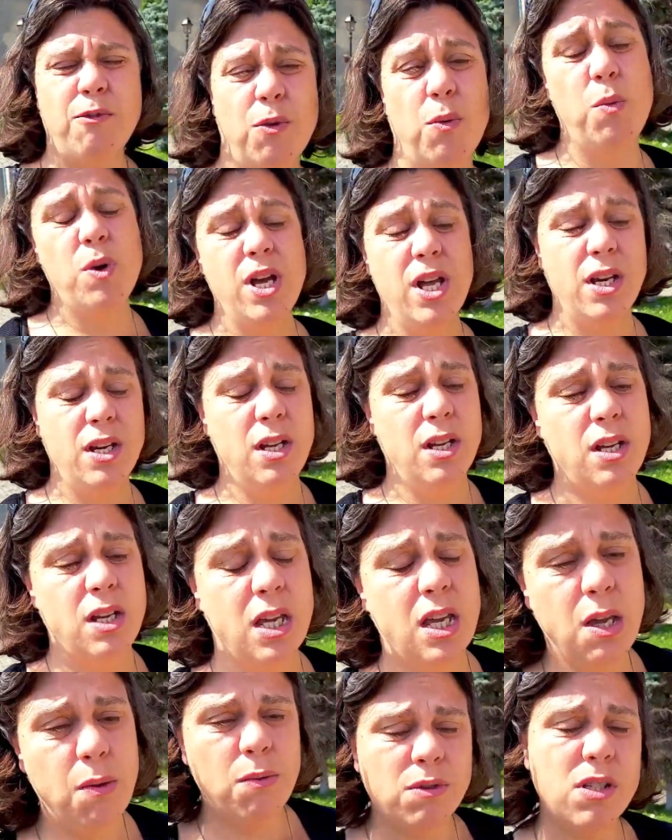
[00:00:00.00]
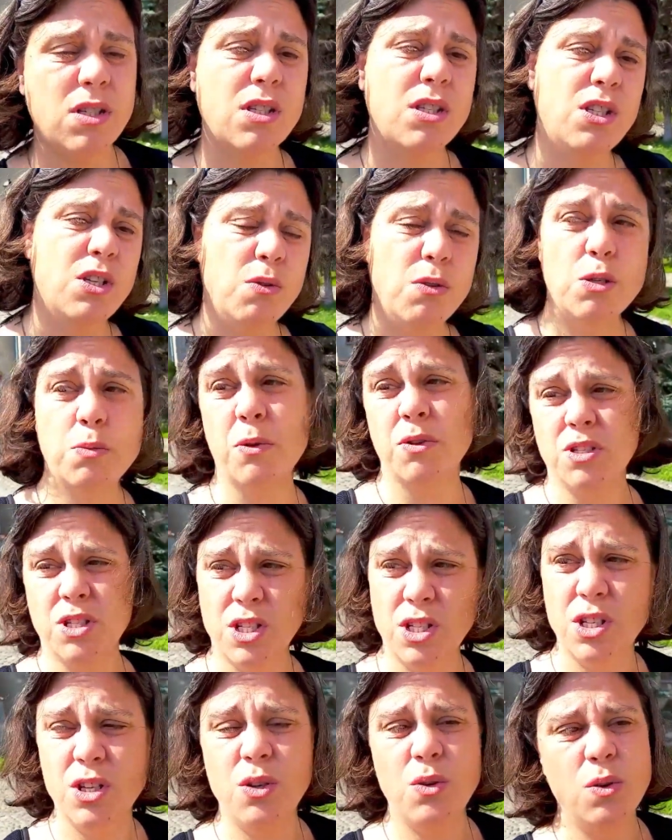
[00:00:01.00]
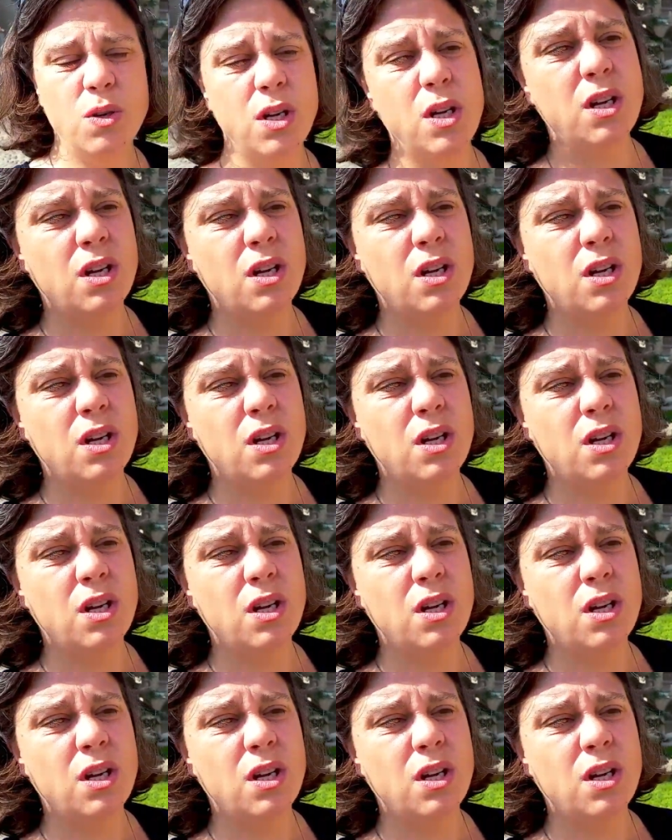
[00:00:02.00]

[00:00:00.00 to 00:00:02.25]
for what he was supposed to do